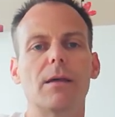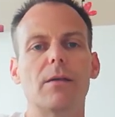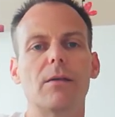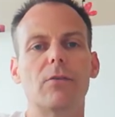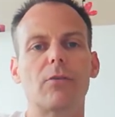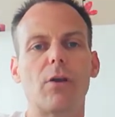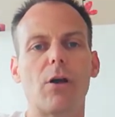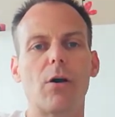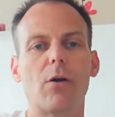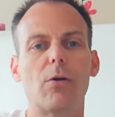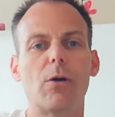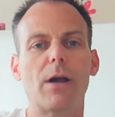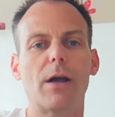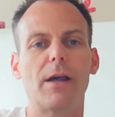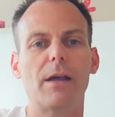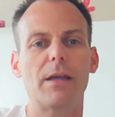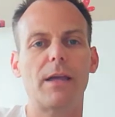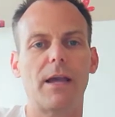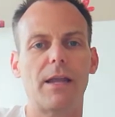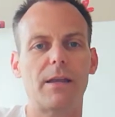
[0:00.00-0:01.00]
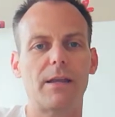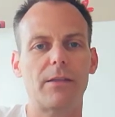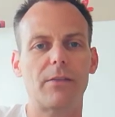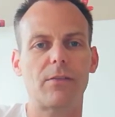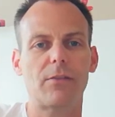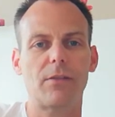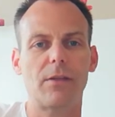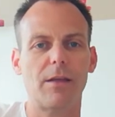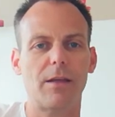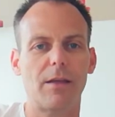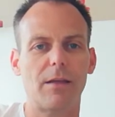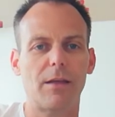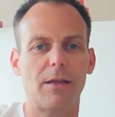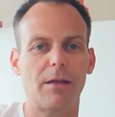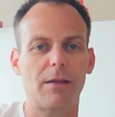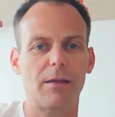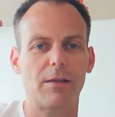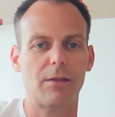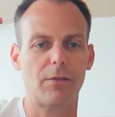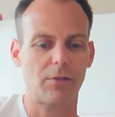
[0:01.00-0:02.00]
So yeah, that's
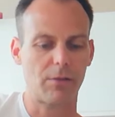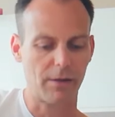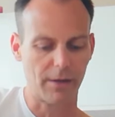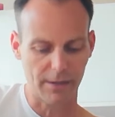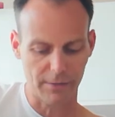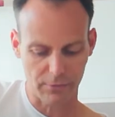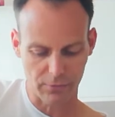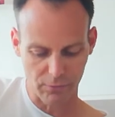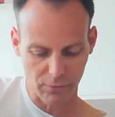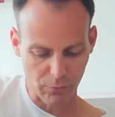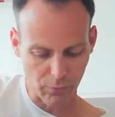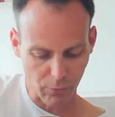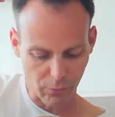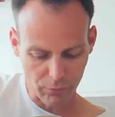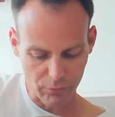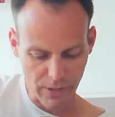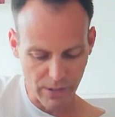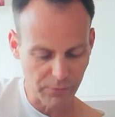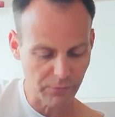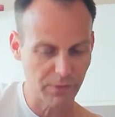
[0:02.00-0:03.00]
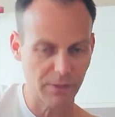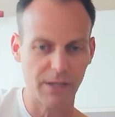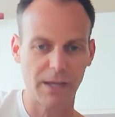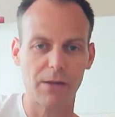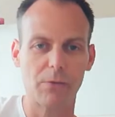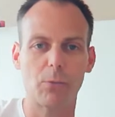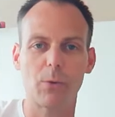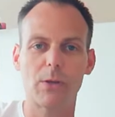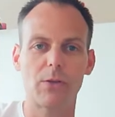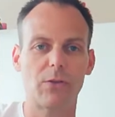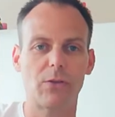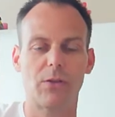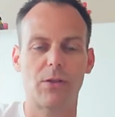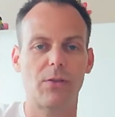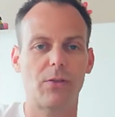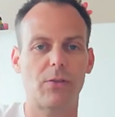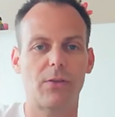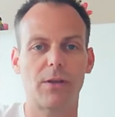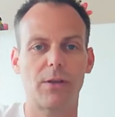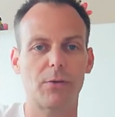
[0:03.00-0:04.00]
a slide all around the neck, which
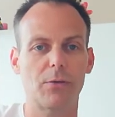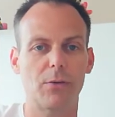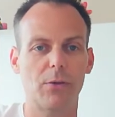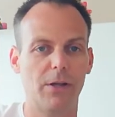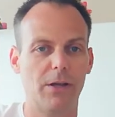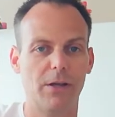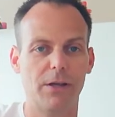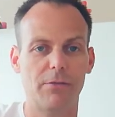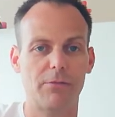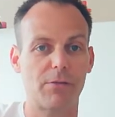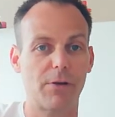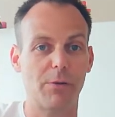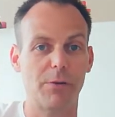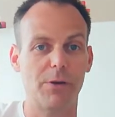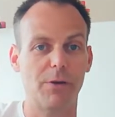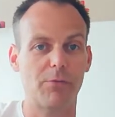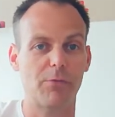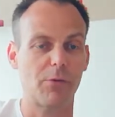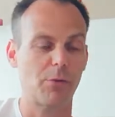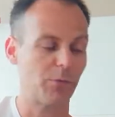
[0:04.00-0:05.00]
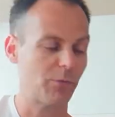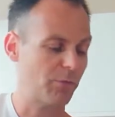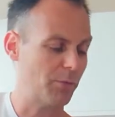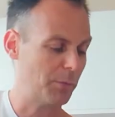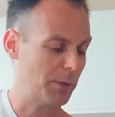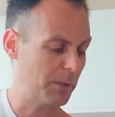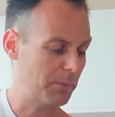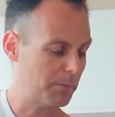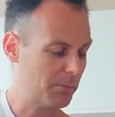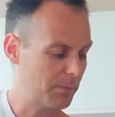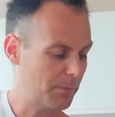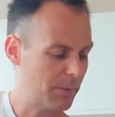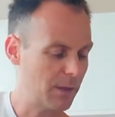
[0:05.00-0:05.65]
is still very difficult for me.